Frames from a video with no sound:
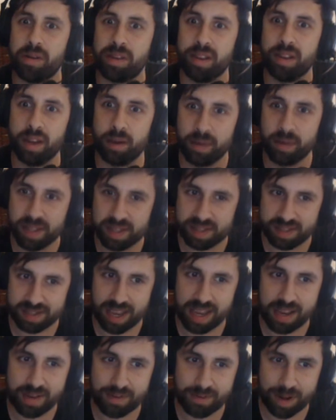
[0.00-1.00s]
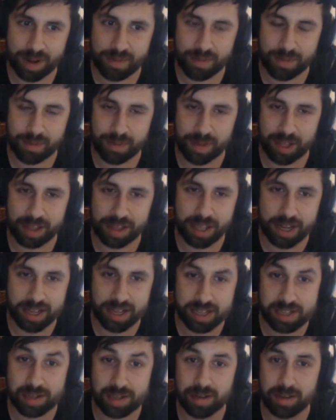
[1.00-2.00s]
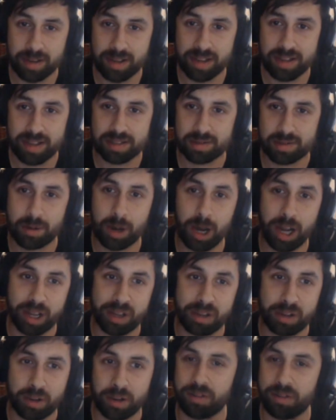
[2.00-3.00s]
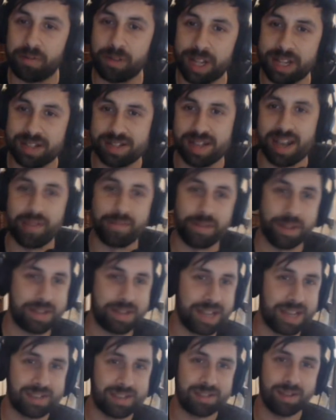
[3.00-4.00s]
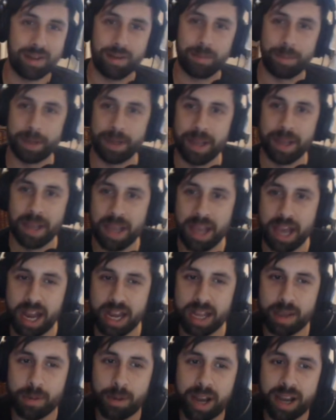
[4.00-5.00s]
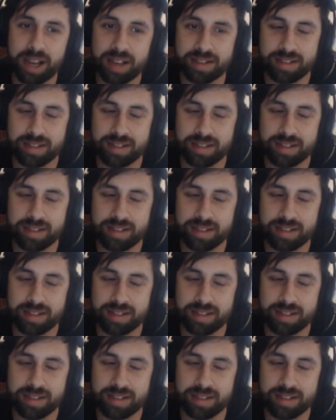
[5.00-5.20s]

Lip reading: It's safe and everything. Then it's quite a good thing to have your desktop anywhere.